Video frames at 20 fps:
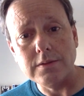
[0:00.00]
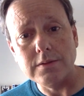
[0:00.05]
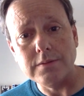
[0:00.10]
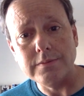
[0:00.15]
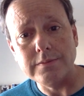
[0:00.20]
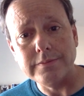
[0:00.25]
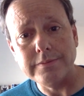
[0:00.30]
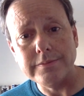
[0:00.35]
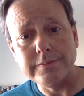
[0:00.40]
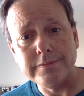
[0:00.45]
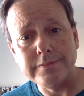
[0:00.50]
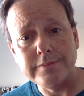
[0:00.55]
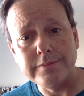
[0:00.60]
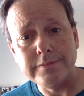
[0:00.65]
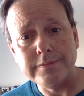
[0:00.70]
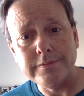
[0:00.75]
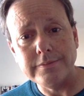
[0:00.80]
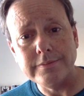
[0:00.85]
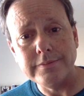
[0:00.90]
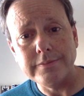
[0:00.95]

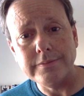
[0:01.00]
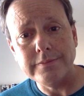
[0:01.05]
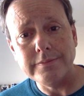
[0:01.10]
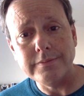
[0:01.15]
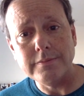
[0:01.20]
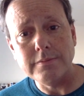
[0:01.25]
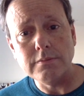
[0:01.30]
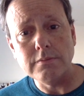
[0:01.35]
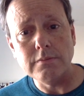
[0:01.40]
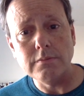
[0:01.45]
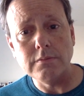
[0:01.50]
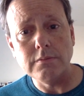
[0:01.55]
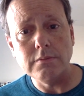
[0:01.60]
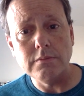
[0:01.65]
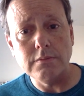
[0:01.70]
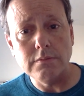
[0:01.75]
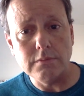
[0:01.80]
[no speech]